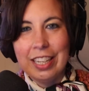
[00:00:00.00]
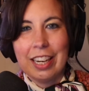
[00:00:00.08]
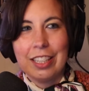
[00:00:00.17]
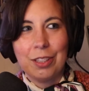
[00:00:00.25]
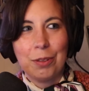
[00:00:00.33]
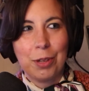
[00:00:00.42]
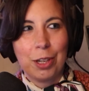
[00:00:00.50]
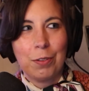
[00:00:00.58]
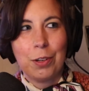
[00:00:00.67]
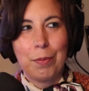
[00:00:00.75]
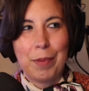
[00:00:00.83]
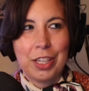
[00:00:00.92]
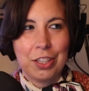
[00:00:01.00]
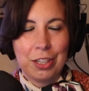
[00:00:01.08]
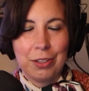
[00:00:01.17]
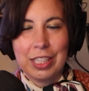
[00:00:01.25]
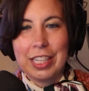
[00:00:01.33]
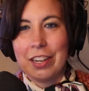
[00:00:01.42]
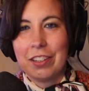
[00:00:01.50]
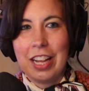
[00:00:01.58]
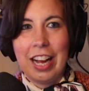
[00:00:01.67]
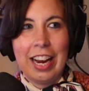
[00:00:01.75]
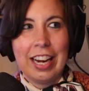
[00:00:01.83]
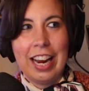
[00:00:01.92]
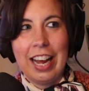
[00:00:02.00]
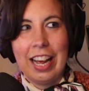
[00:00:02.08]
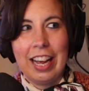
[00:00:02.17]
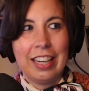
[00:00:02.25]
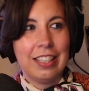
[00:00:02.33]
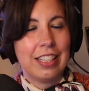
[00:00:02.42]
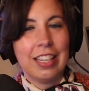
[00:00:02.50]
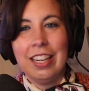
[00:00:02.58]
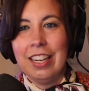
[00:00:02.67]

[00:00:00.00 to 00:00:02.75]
I do work for a major U.S. airline, and